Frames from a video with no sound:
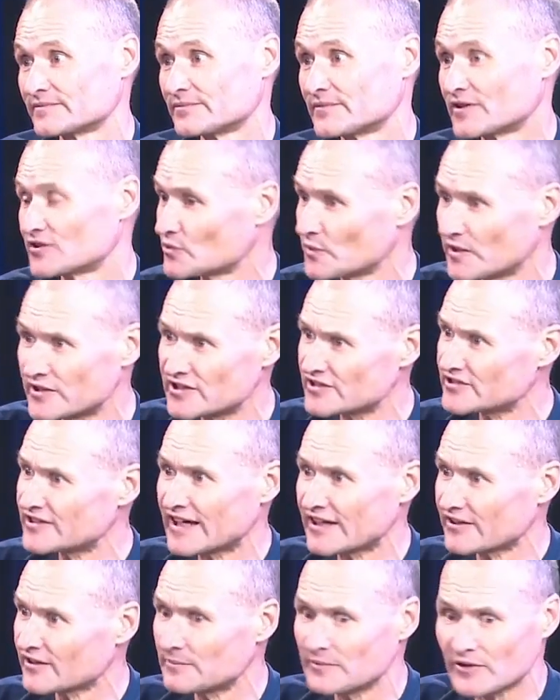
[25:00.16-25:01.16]
because we're just
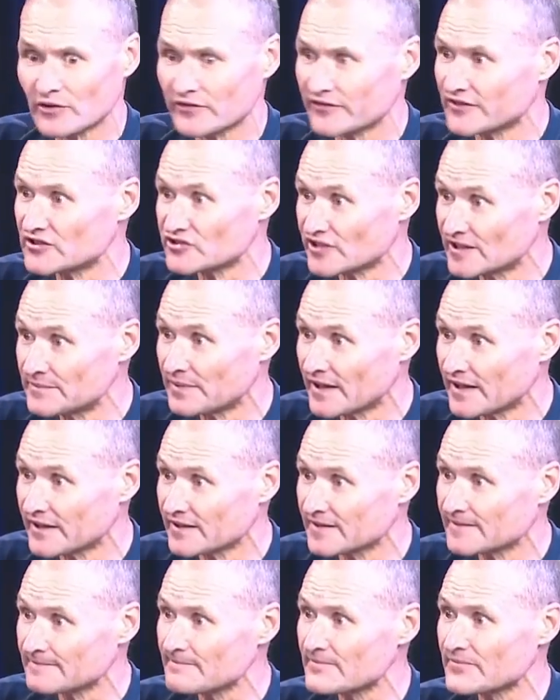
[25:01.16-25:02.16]
out in the middle of a sheep
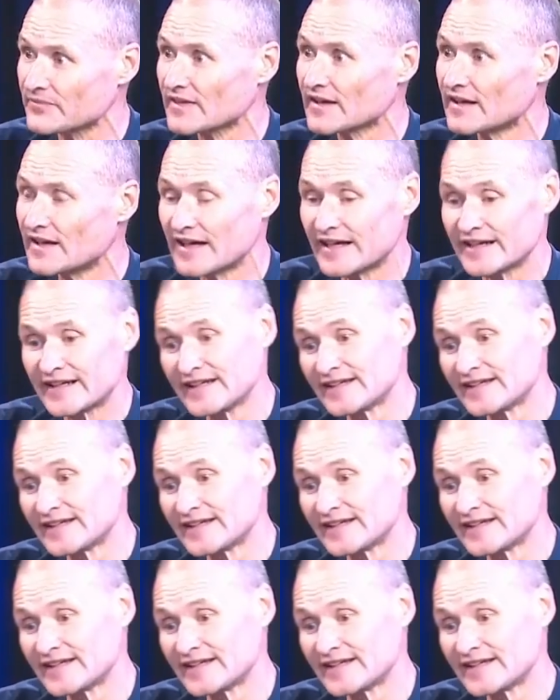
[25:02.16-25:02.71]
paddock. And